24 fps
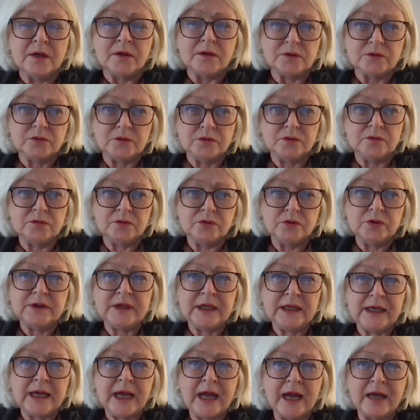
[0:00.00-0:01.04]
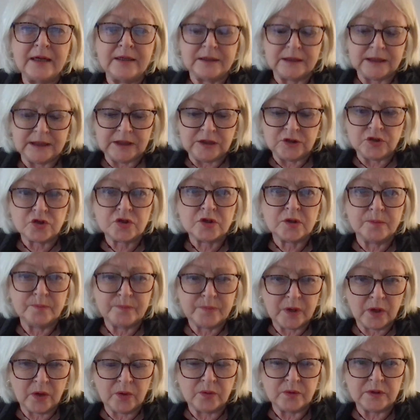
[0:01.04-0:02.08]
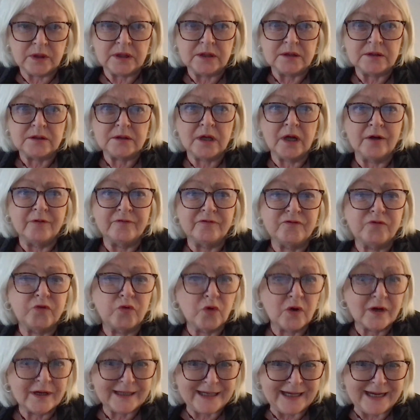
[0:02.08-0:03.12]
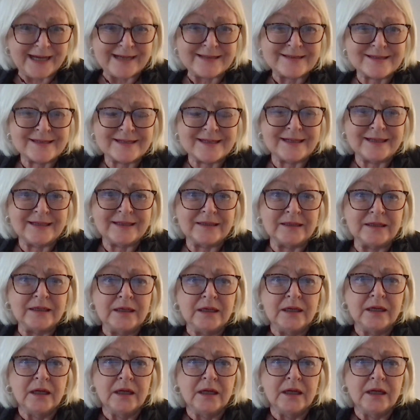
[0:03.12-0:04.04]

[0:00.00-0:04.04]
looking at each component of forecasting